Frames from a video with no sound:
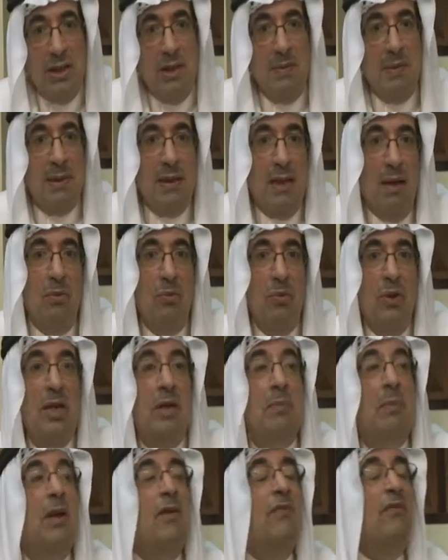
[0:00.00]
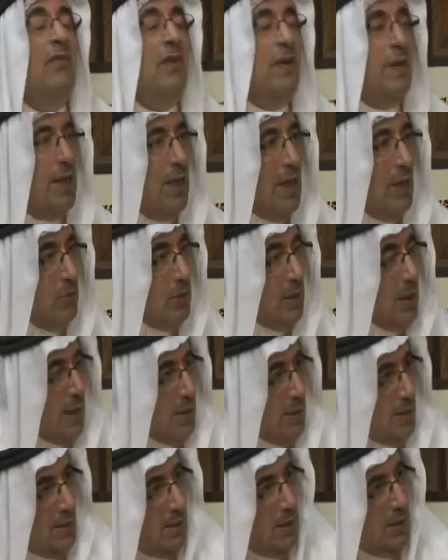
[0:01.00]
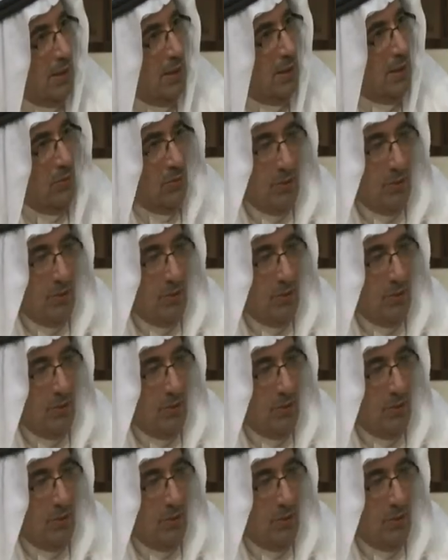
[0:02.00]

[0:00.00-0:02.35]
Al-Zamil, we need him every day with us, with